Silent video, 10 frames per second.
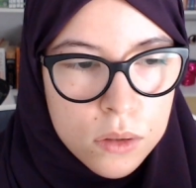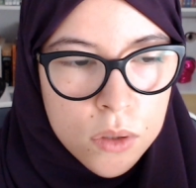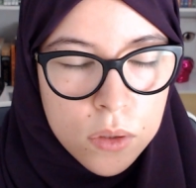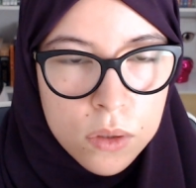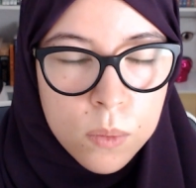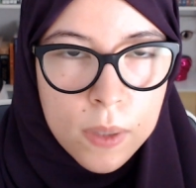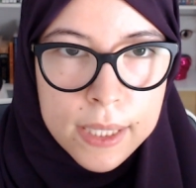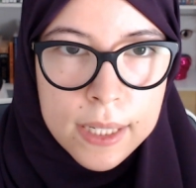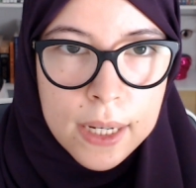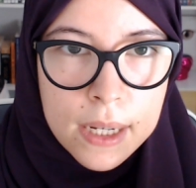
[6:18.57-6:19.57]
So the
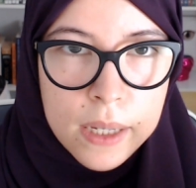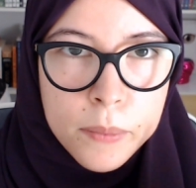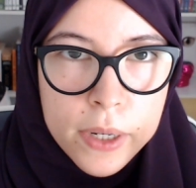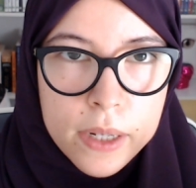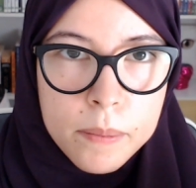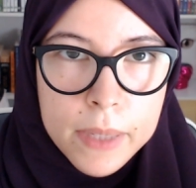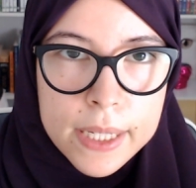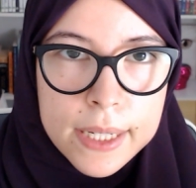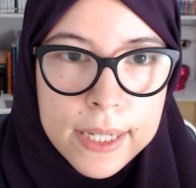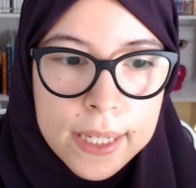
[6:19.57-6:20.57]
one I am
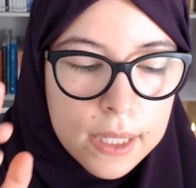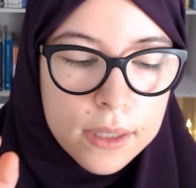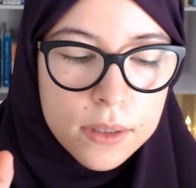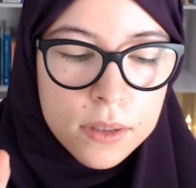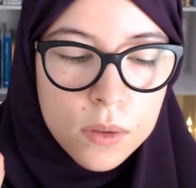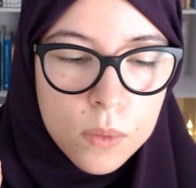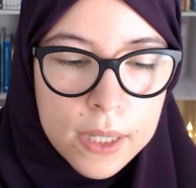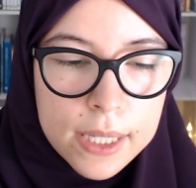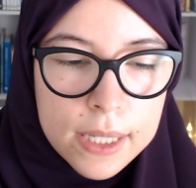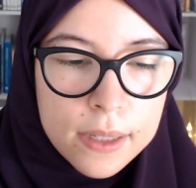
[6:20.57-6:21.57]
recommending is the
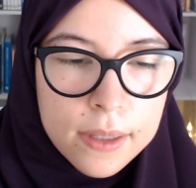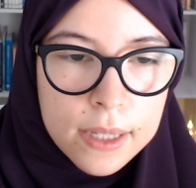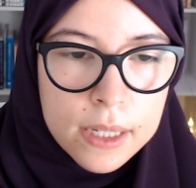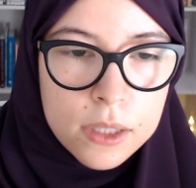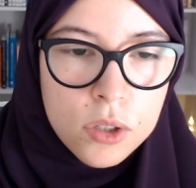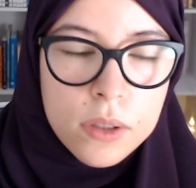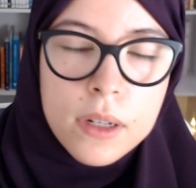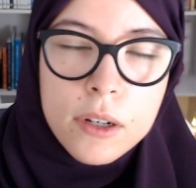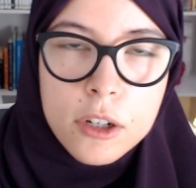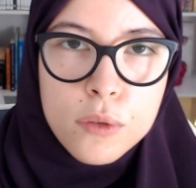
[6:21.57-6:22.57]
one that is on the
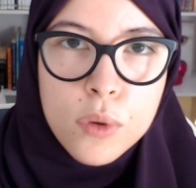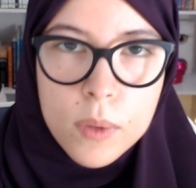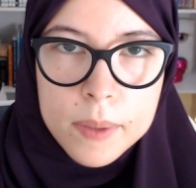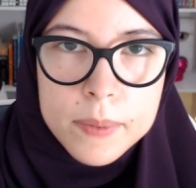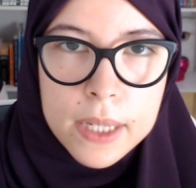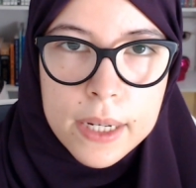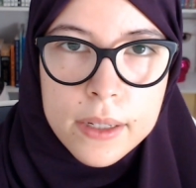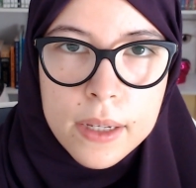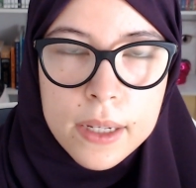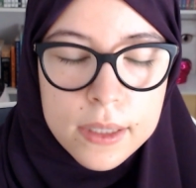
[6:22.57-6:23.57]
Lenovo website,
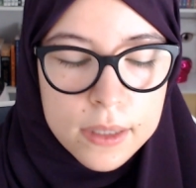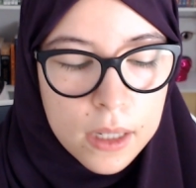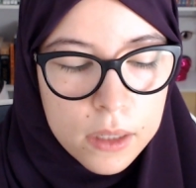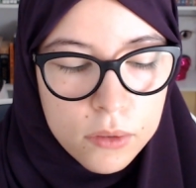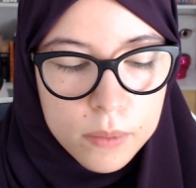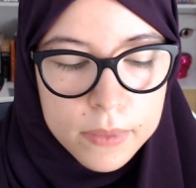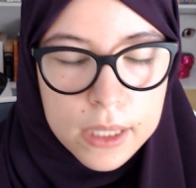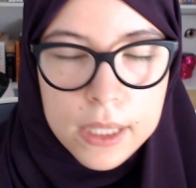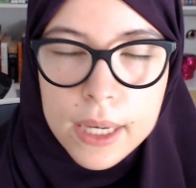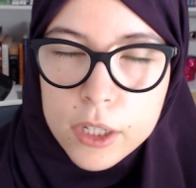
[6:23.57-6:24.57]
and aside from
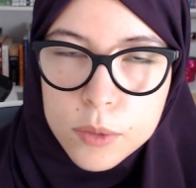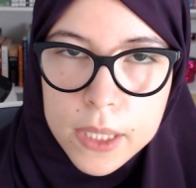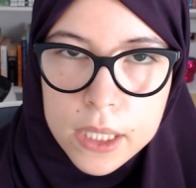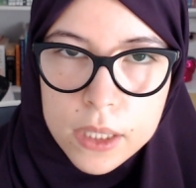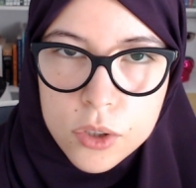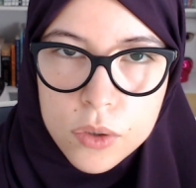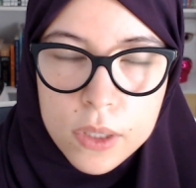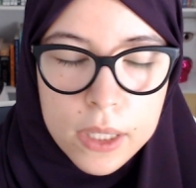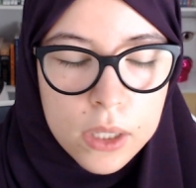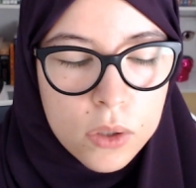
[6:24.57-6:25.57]
the cashback that you can
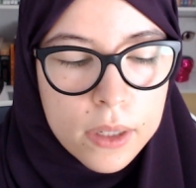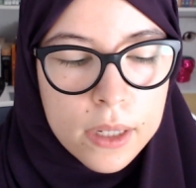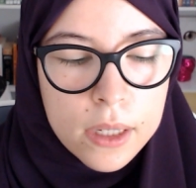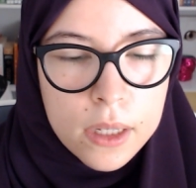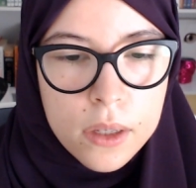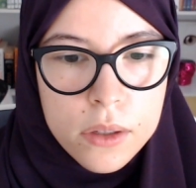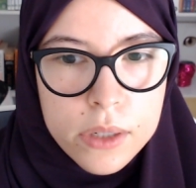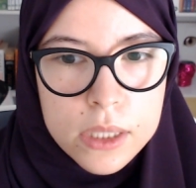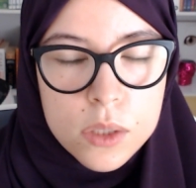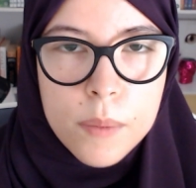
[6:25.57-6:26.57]
get on it, the
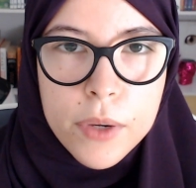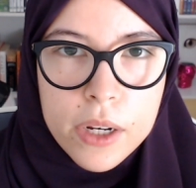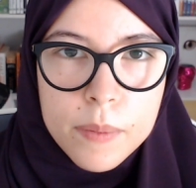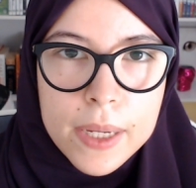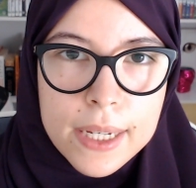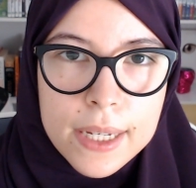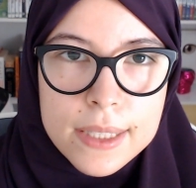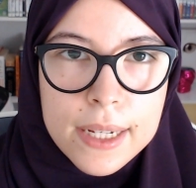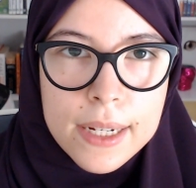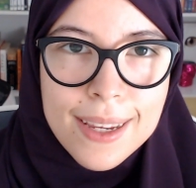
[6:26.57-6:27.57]
reason why I'm recommending it is
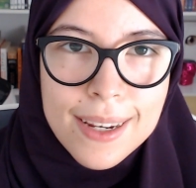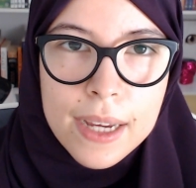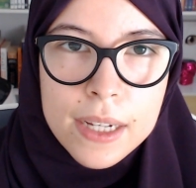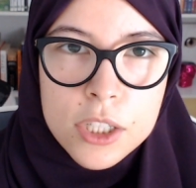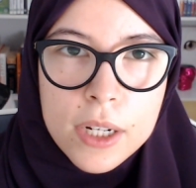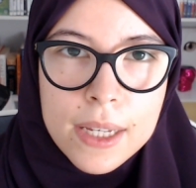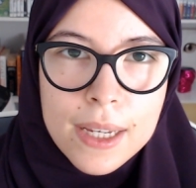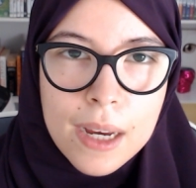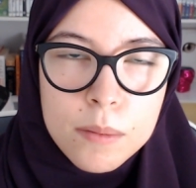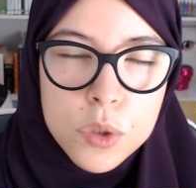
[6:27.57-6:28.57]
that it actually
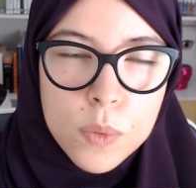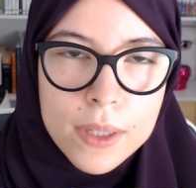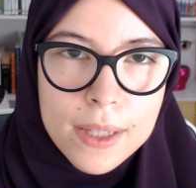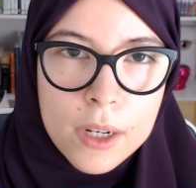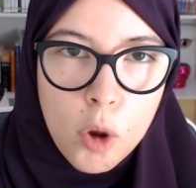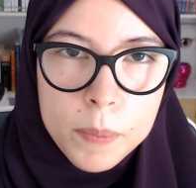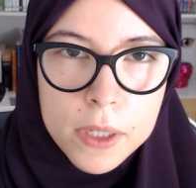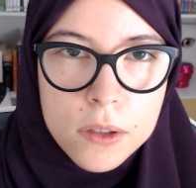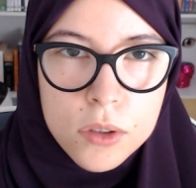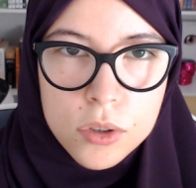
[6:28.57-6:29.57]
comes with an
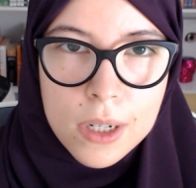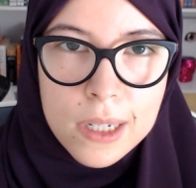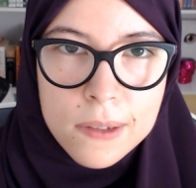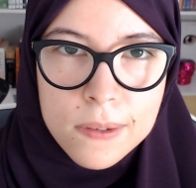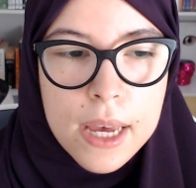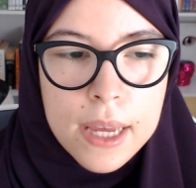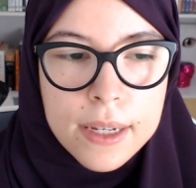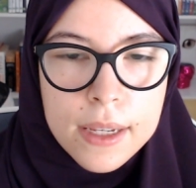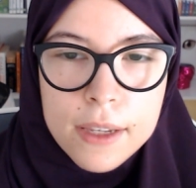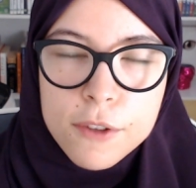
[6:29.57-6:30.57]
optical drive, and
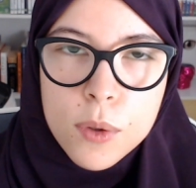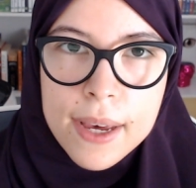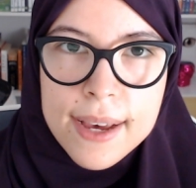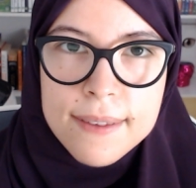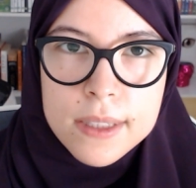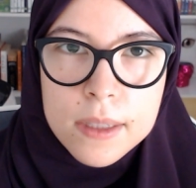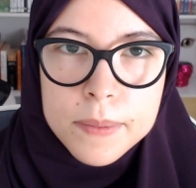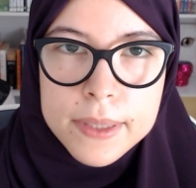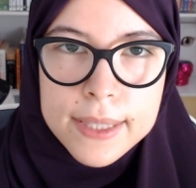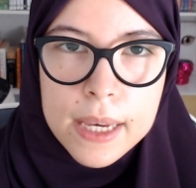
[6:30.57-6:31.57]
if you have
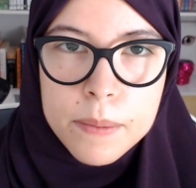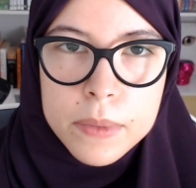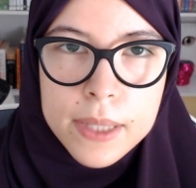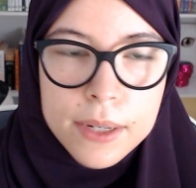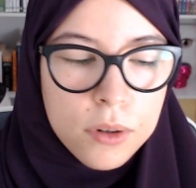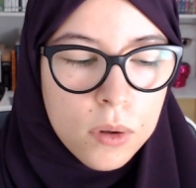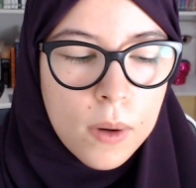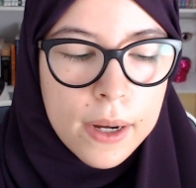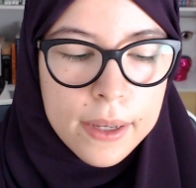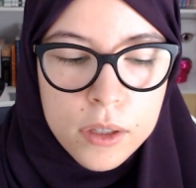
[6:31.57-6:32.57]
Sims games that
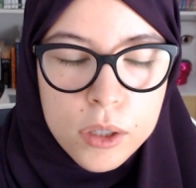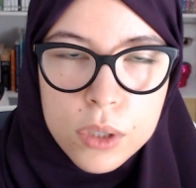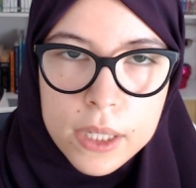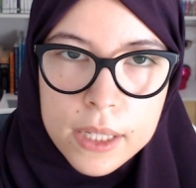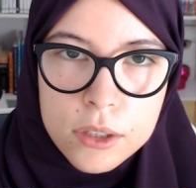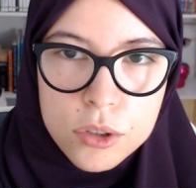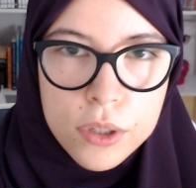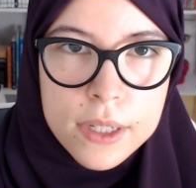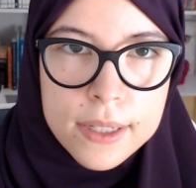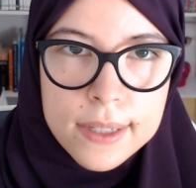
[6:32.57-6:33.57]
require you to insert
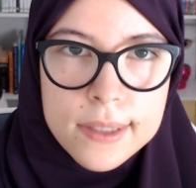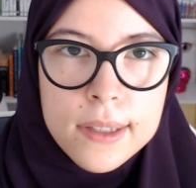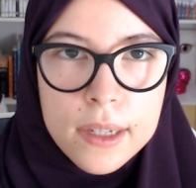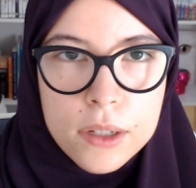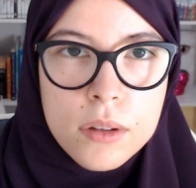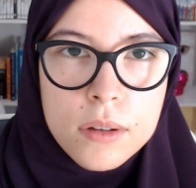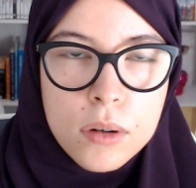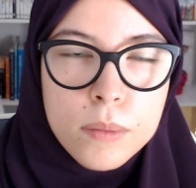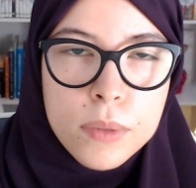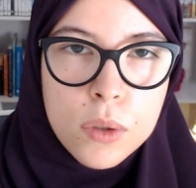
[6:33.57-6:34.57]
a disc into the
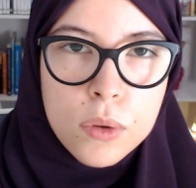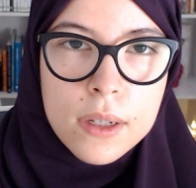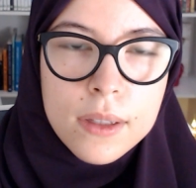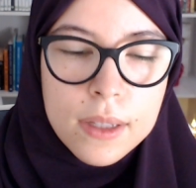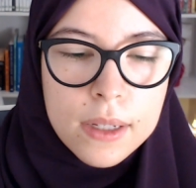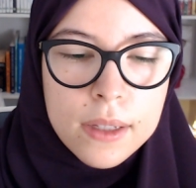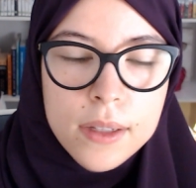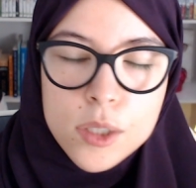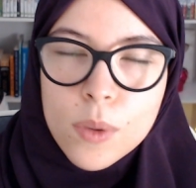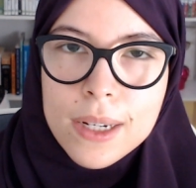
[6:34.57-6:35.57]
computer, then
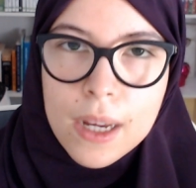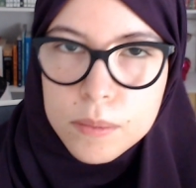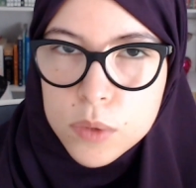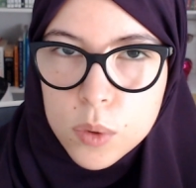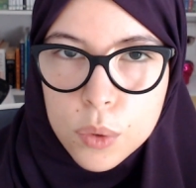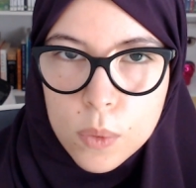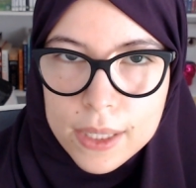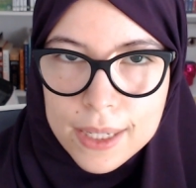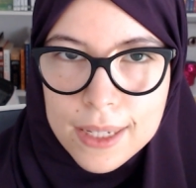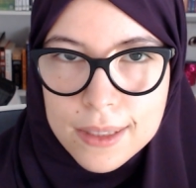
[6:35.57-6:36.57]
this one comes with
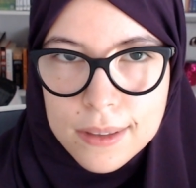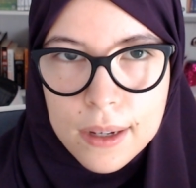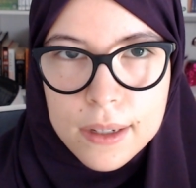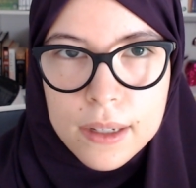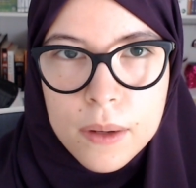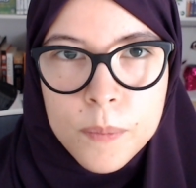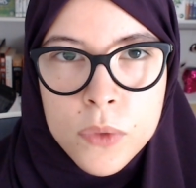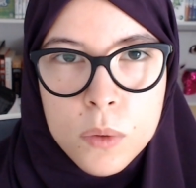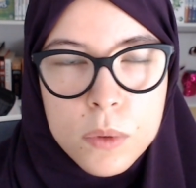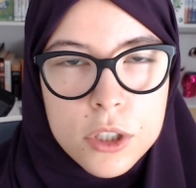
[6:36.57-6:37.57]
one inside,
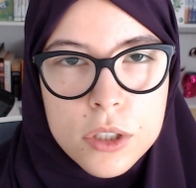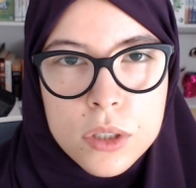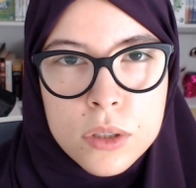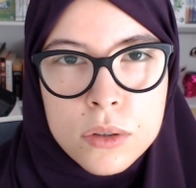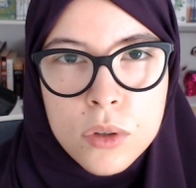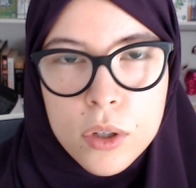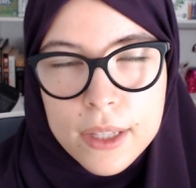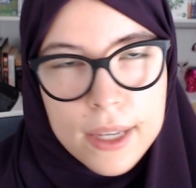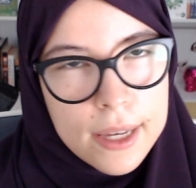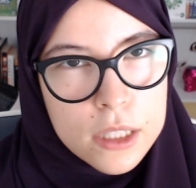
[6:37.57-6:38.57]
which is not the
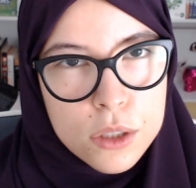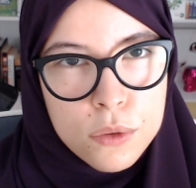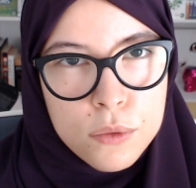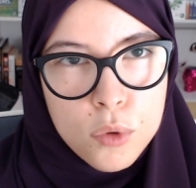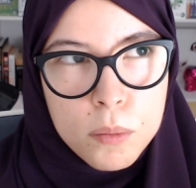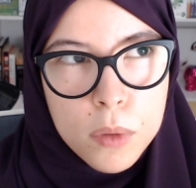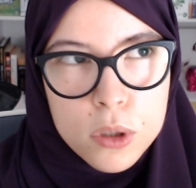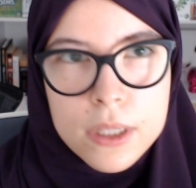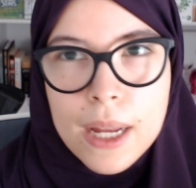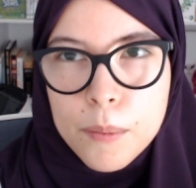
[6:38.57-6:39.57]
case for
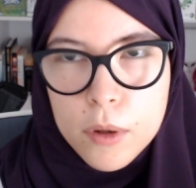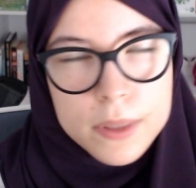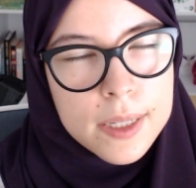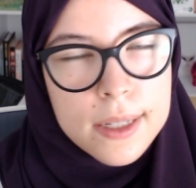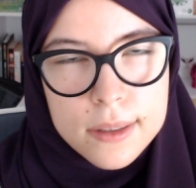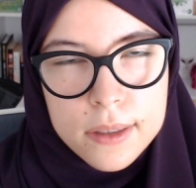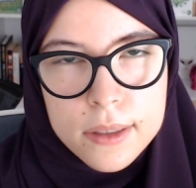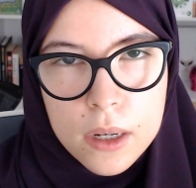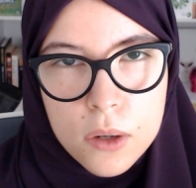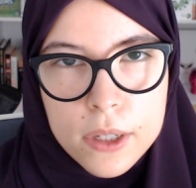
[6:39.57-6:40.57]
most laptops that exist
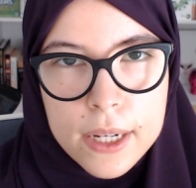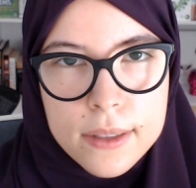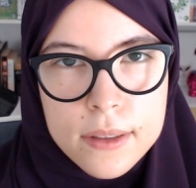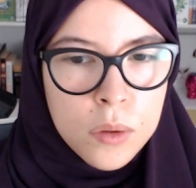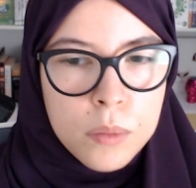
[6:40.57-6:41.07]
nowadays.